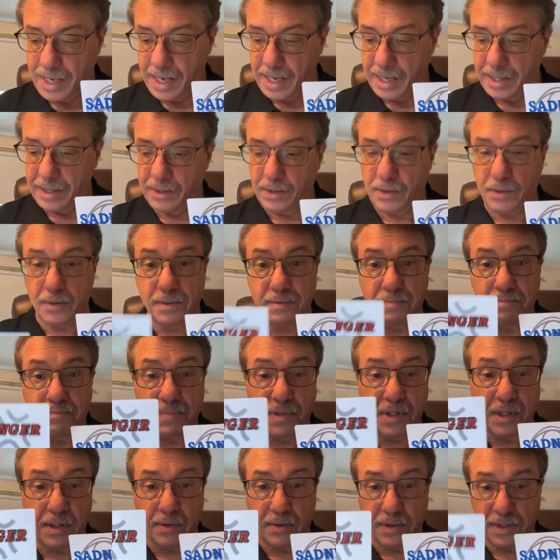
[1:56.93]

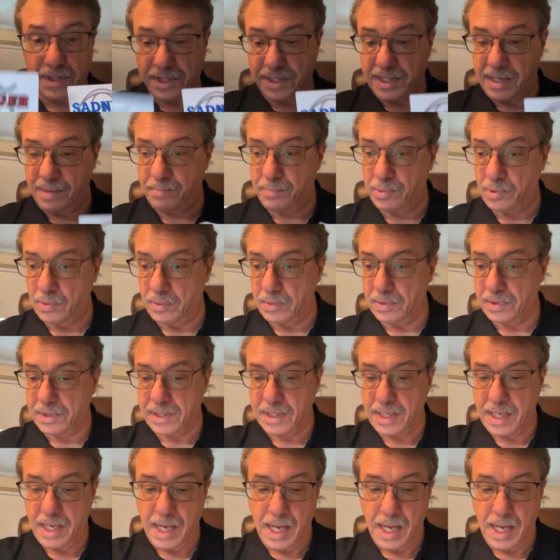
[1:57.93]
little symbols.